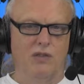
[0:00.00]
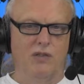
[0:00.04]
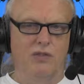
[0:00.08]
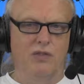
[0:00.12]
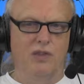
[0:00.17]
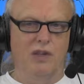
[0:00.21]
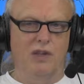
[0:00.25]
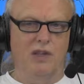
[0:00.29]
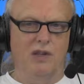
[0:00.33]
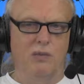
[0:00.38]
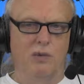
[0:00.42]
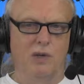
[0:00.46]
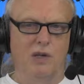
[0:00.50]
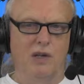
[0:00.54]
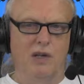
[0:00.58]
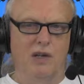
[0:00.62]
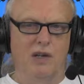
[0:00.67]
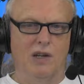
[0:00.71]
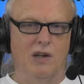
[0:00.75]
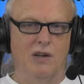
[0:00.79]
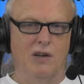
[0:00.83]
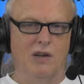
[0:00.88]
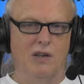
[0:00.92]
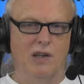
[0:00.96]
think we
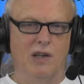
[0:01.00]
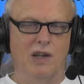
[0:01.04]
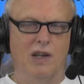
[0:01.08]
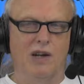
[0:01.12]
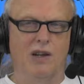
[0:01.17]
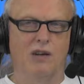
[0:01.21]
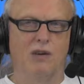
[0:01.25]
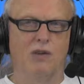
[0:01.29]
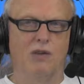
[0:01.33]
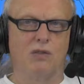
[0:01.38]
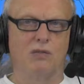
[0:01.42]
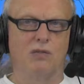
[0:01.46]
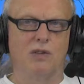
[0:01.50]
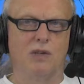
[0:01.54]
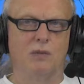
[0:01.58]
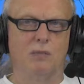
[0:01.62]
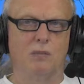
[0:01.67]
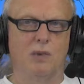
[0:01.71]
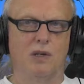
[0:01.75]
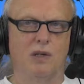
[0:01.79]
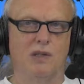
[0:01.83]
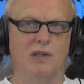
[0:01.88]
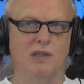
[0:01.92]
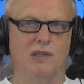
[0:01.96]
can get out of
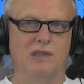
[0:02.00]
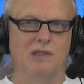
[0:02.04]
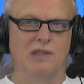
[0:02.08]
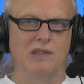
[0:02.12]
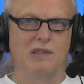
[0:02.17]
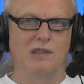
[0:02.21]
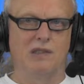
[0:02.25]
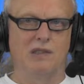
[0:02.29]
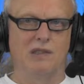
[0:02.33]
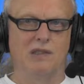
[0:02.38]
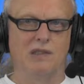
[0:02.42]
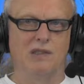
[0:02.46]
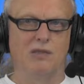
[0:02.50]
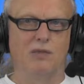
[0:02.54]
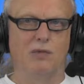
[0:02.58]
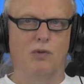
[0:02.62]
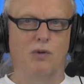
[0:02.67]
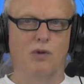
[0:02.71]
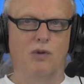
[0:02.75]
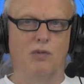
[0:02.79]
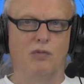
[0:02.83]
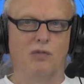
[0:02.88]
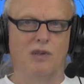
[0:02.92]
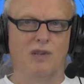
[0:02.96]
it, but it's
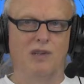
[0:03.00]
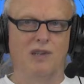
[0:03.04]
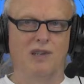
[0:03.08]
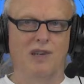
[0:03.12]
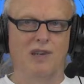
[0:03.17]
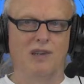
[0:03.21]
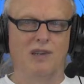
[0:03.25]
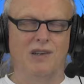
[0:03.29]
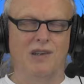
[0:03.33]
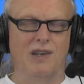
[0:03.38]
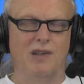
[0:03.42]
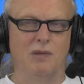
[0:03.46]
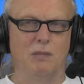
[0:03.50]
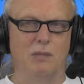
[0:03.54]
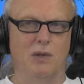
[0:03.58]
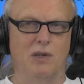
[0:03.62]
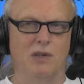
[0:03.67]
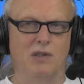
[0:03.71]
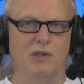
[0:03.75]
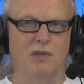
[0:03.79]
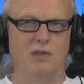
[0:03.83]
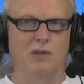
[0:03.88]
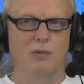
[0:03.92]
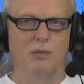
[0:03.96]
full of
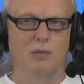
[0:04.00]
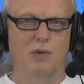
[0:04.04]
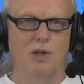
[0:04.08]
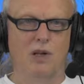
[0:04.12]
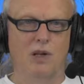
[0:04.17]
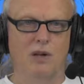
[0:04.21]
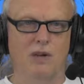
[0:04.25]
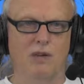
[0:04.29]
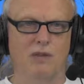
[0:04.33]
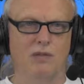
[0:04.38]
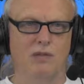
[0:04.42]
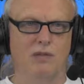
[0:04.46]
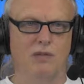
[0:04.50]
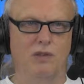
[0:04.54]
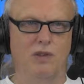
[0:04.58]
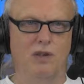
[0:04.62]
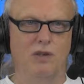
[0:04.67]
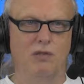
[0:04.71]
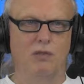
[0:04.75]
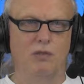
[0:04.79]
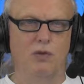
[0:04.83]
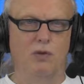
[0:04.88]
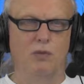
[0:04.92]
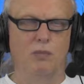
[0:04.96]
entertainment. We are
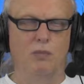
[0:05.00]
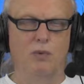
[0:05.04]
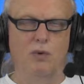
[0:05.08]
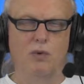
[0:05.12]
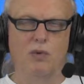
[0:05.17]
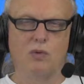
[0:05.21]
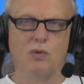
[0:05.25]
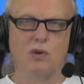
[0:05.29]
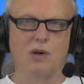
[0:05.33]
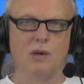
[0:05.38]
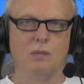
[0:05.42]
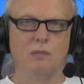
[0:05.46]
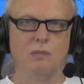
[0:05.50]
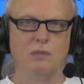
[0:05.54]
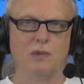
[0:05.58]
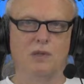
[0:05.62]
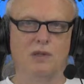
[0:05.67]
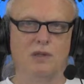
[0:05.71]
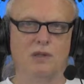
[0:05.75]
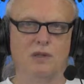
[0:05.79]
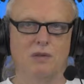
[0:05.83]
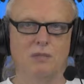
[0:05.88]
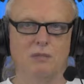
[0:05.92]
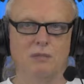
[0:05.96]
in a full
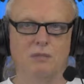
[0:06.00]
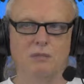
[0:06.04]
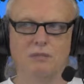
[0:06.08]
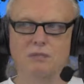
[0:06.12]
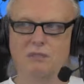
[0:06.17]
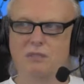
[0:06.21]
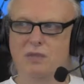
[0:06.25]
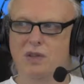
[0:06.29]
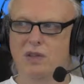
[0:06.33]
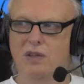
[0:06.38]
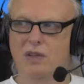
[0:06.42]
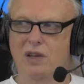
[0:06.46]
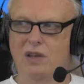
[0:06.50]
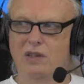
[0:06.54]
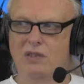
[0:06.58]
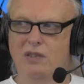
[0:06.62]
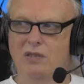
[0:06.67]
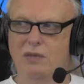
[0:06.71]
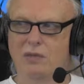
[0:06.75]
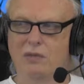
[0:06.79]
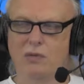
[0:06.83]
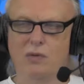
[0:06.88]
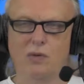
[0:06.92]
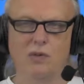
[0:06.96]
program.
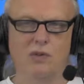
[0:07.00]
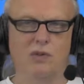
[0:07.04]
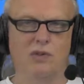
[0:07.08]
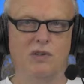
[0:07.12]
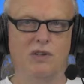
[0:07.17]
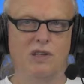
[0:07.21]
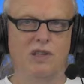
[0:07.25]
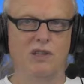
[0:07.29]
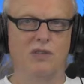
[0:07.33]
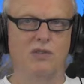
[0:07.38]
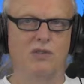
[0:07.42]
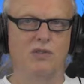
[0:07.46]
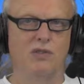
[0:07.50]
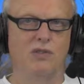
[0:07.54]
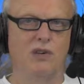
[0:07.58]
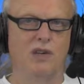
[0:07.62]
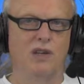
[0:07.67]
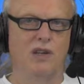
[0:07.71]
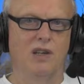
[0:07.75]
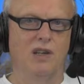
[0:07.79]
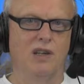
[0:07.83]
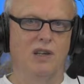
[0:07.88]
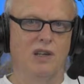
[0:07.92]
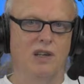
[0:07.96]
There's a full
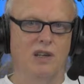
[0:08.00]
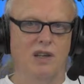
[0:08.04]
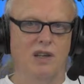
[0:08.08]
industry,